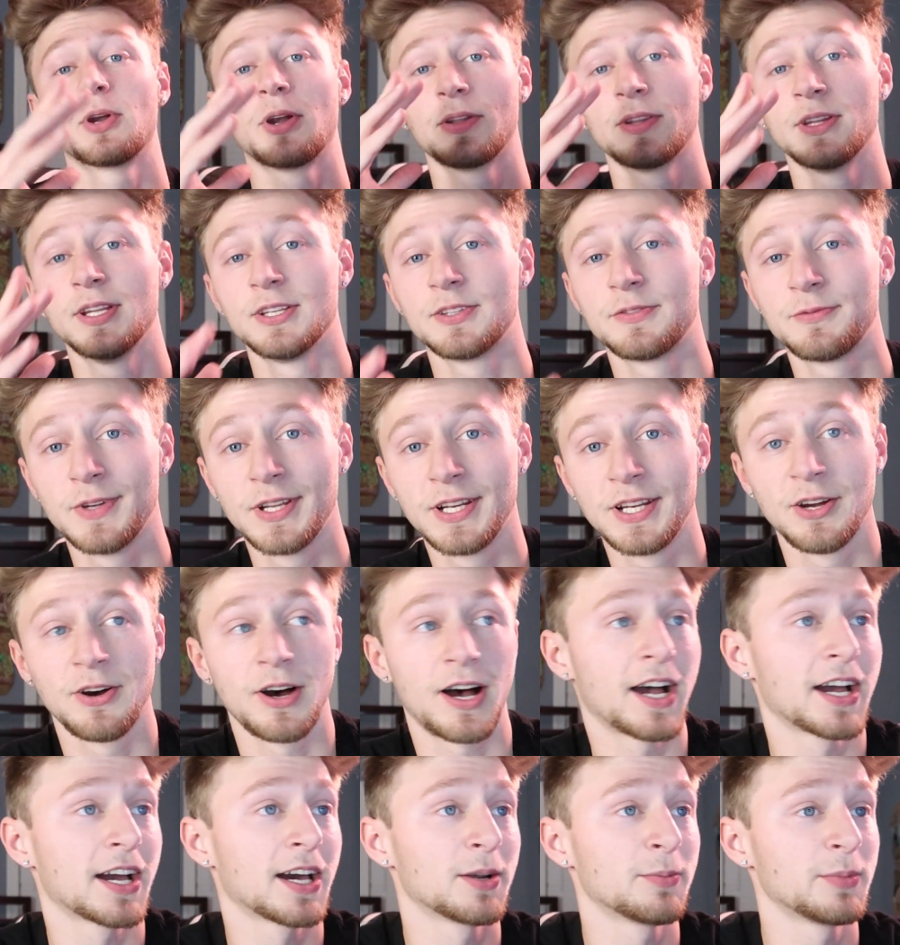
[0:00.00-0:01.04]
but on this video
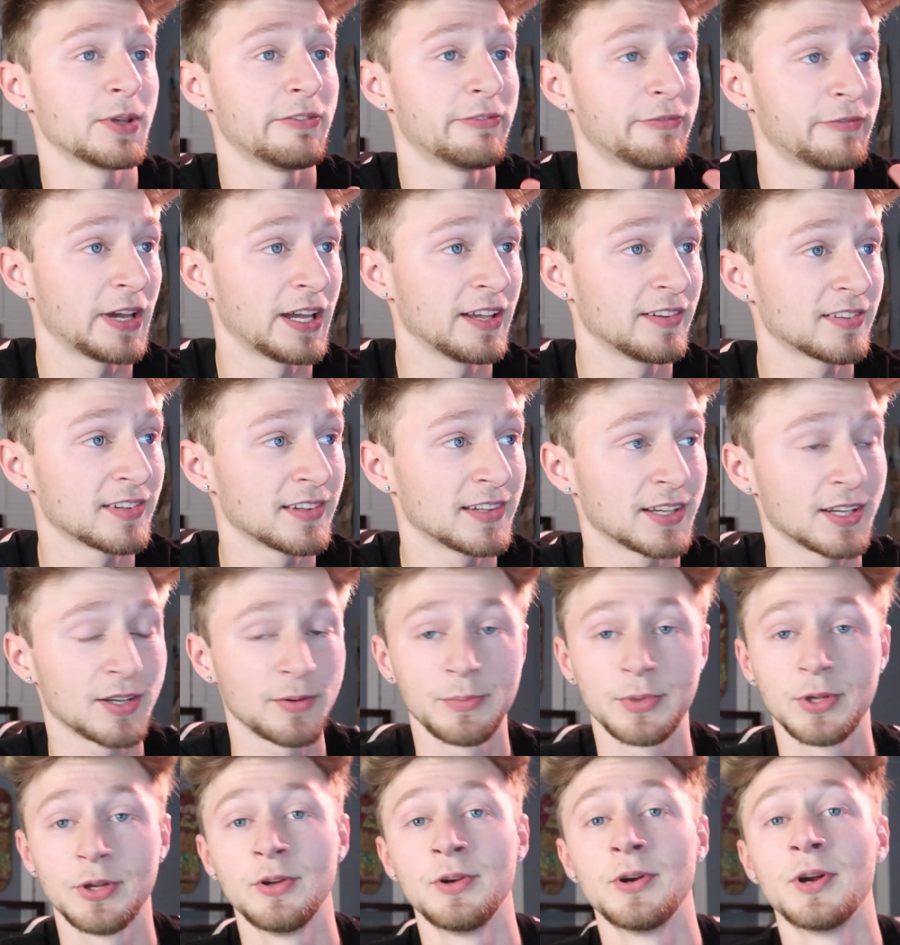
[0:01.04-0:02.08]
I gotta be facing the
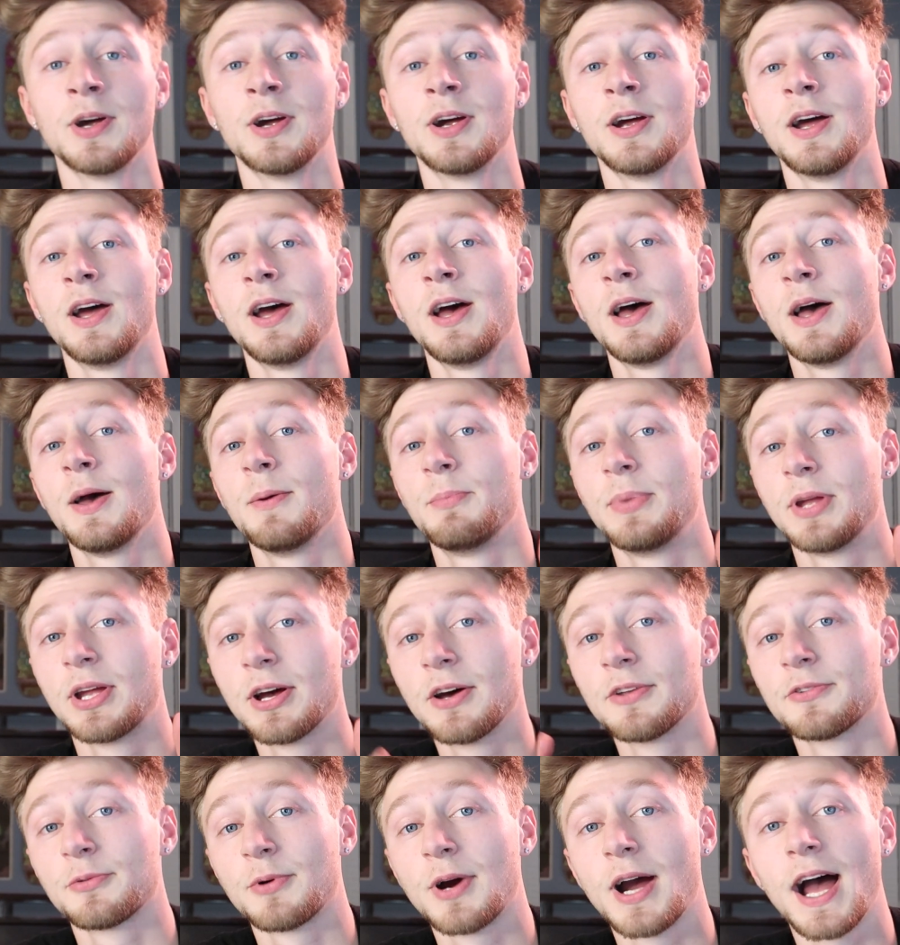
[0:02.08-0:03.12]
computer
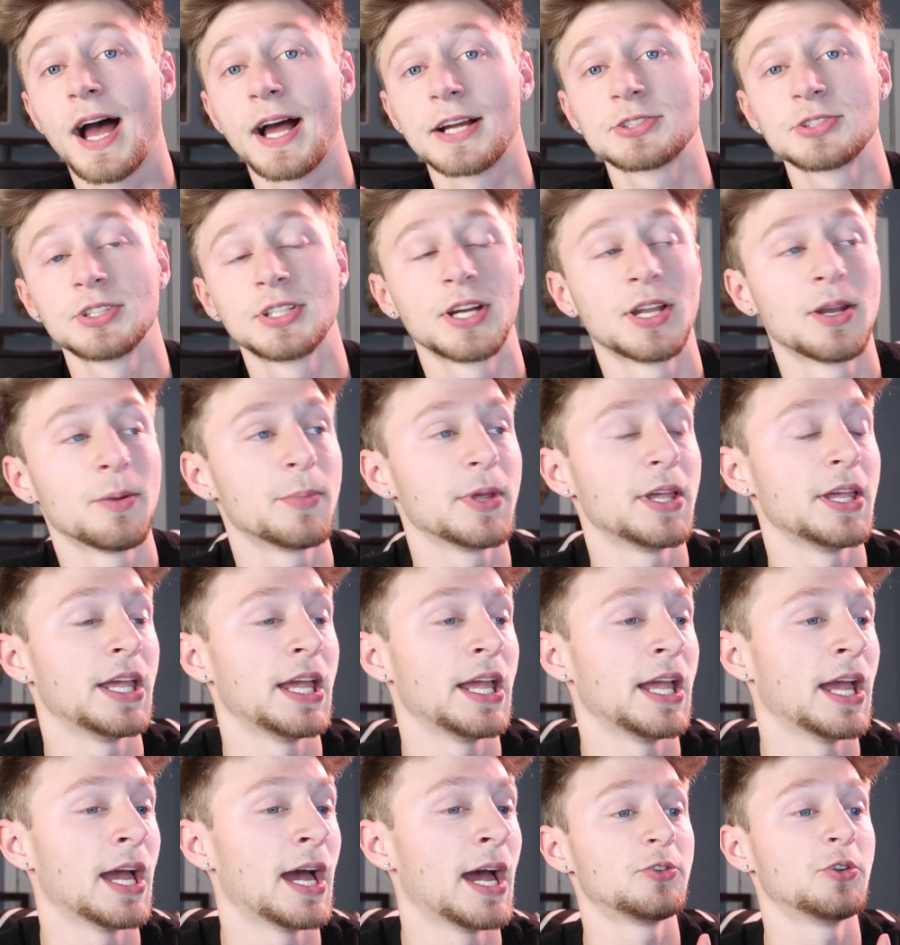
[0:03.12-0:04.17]
because we're actually gonna
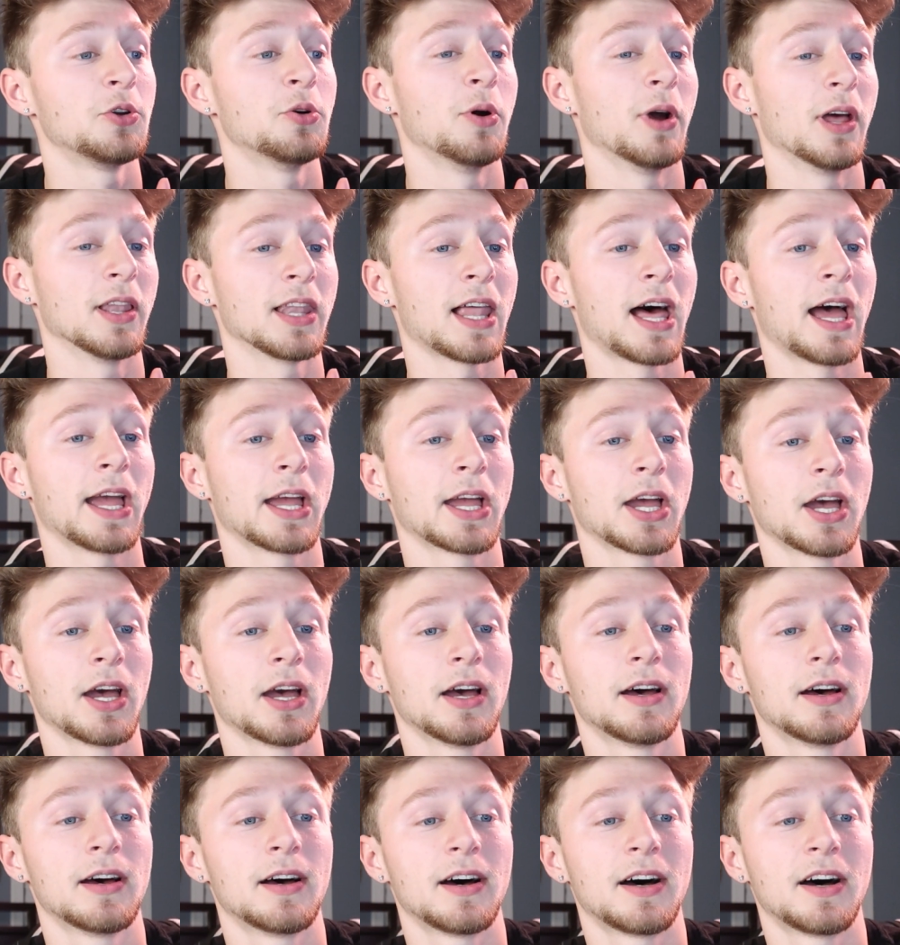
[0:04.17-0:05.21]
be doing like
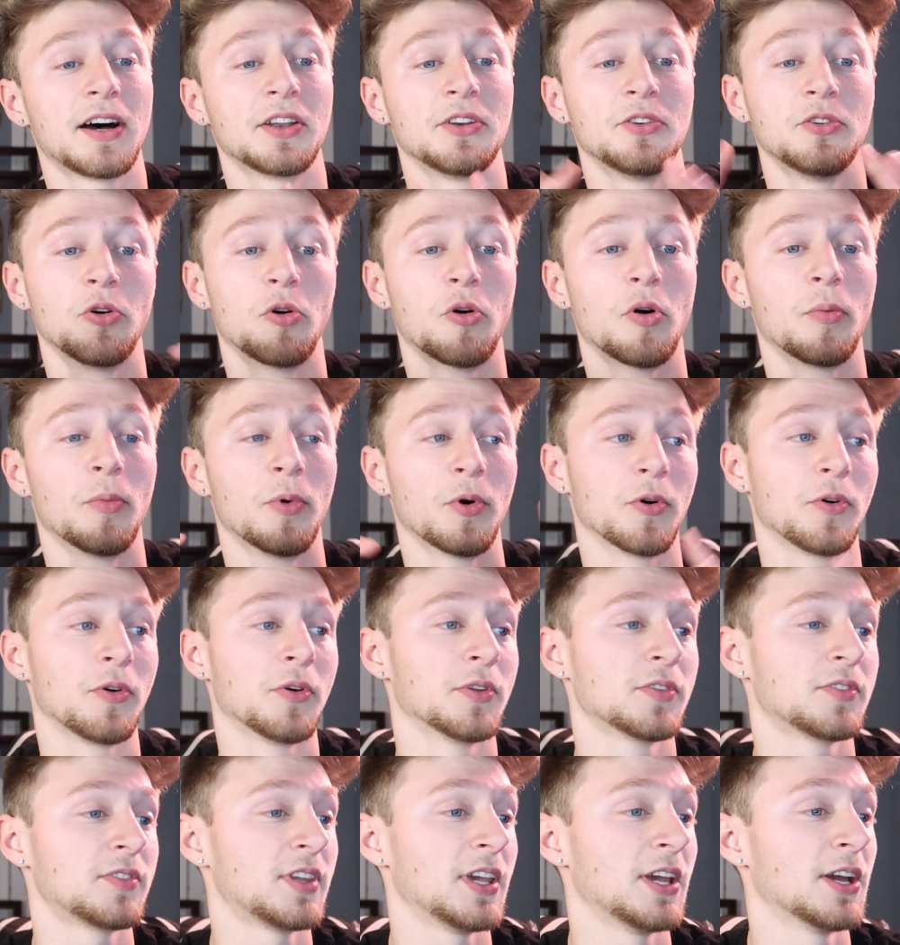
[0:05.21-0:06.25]
a
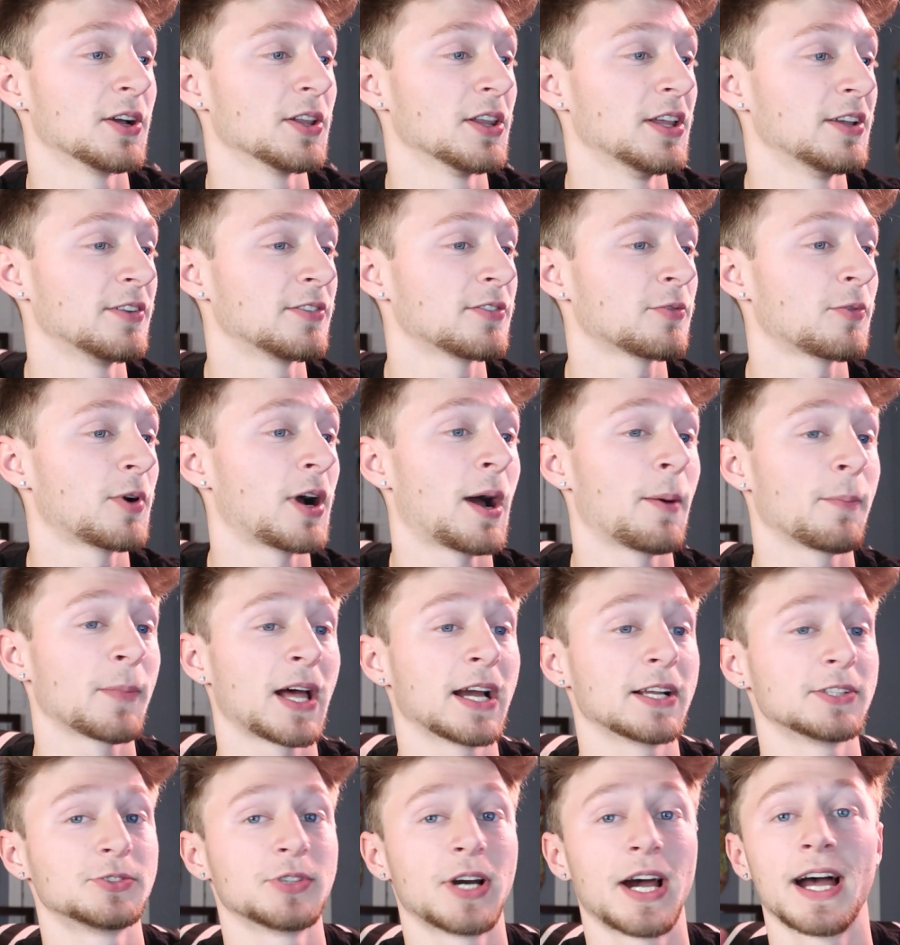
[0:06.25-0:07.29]
normal tier list where I'm
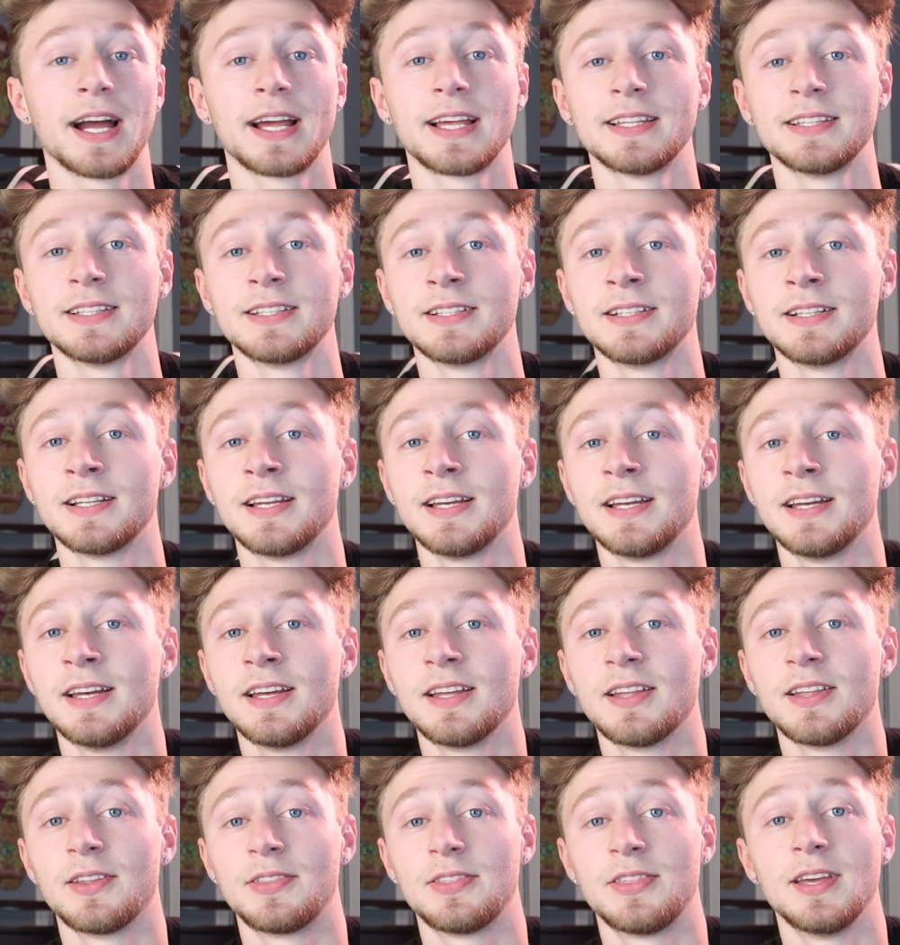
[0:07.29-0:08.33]
like dragging
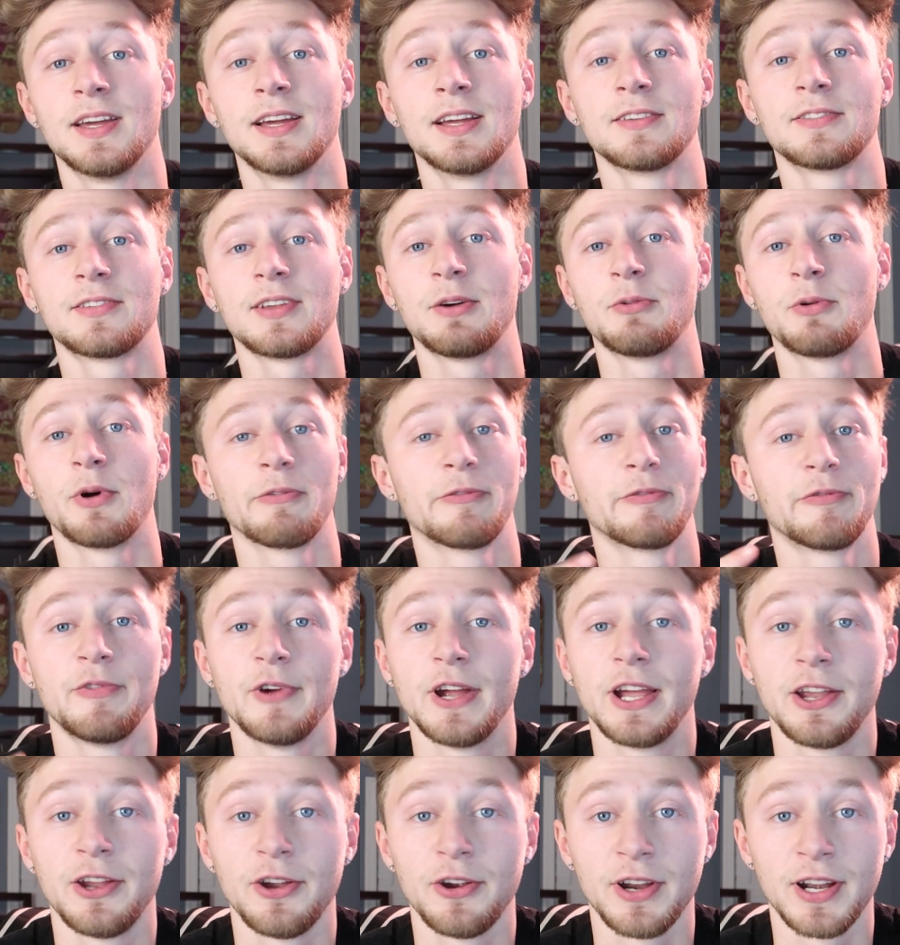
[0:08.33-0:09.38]
the things and we're
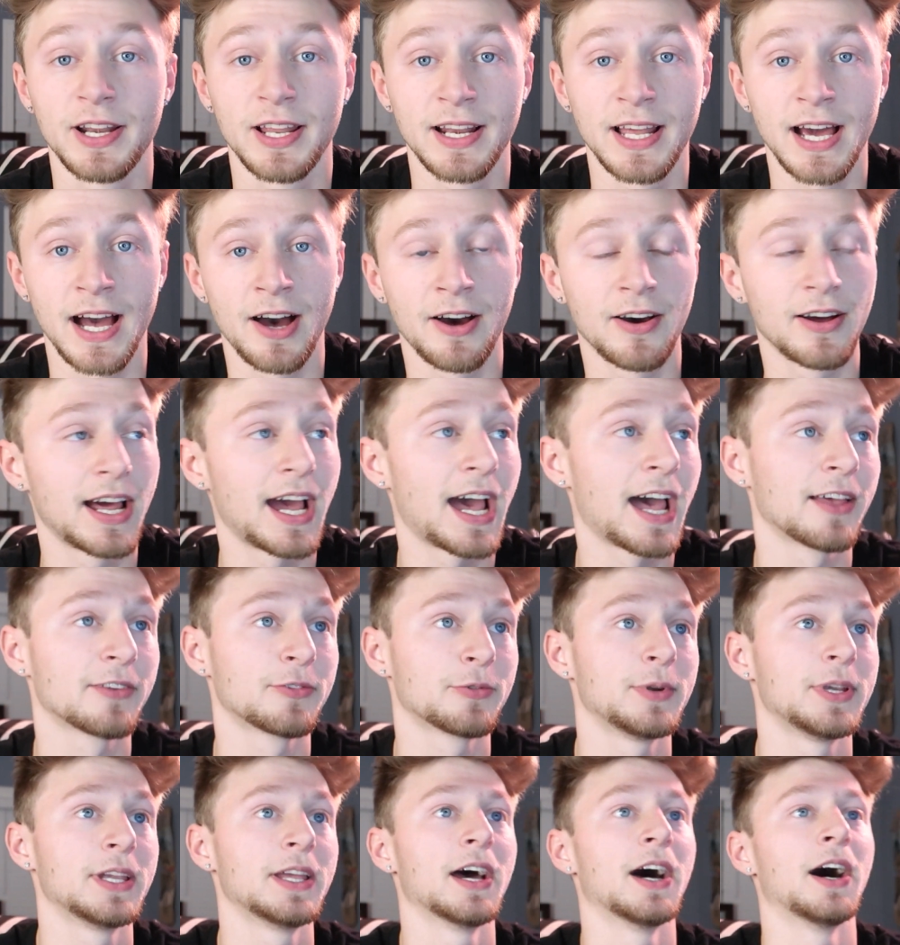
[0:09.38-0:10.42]
figuring it out as
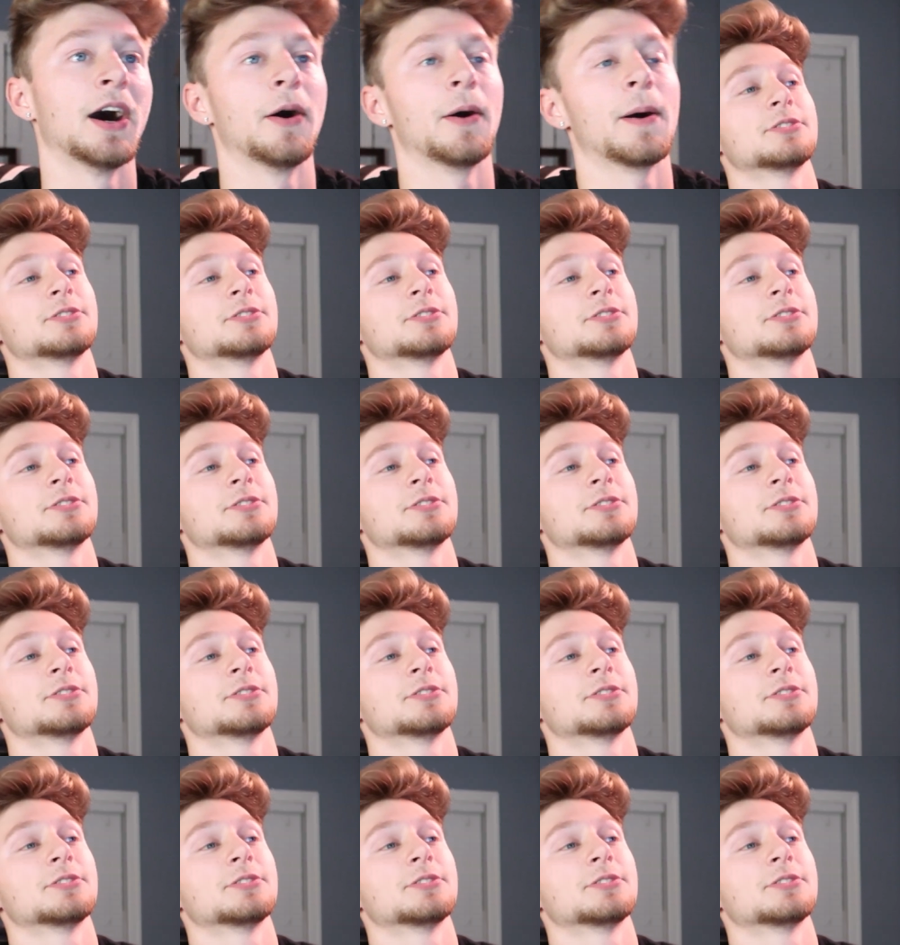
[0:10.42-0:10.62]
we go.